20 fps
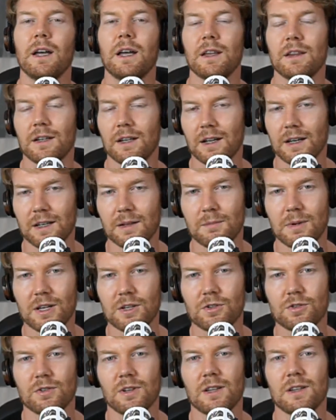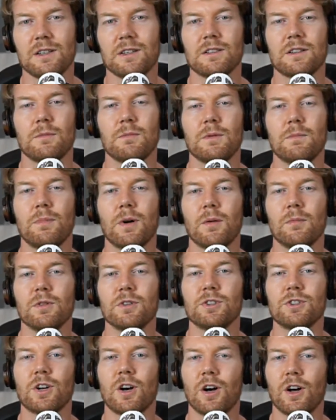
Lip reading: And then I can make sure that these can be published